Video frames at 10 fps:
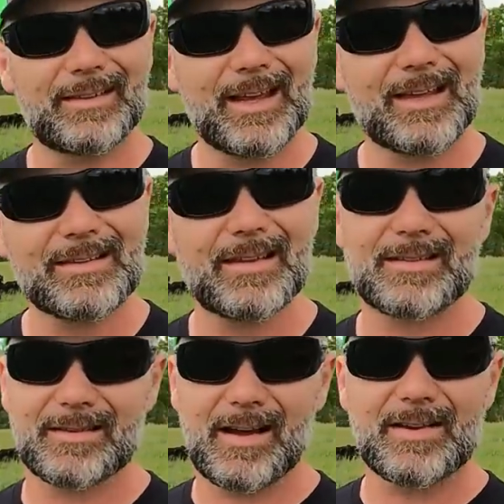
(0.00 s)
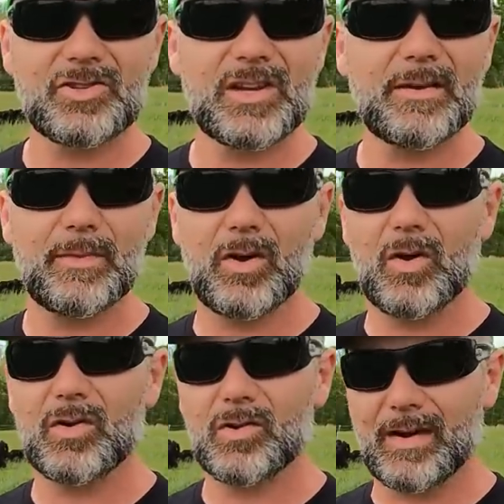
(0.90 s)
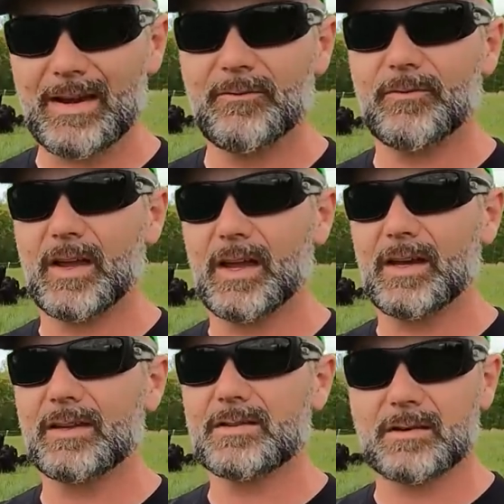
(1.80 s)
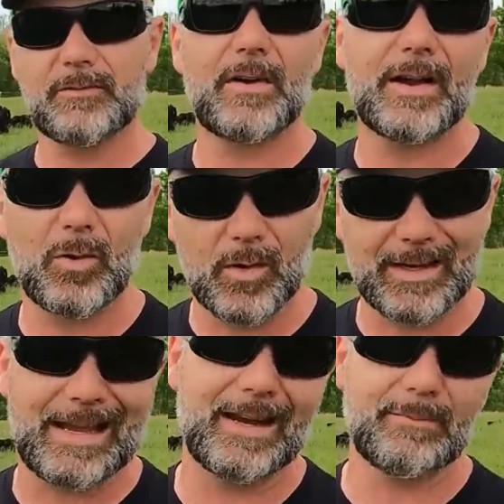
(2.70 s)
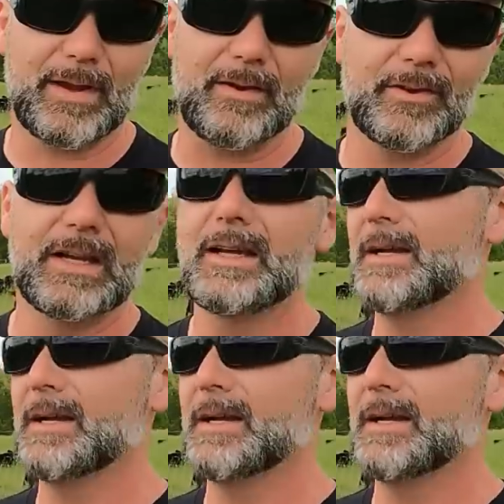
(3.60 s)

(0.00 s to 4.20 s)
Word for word: unless it's non-GMO, grain-fed, certified organic beef.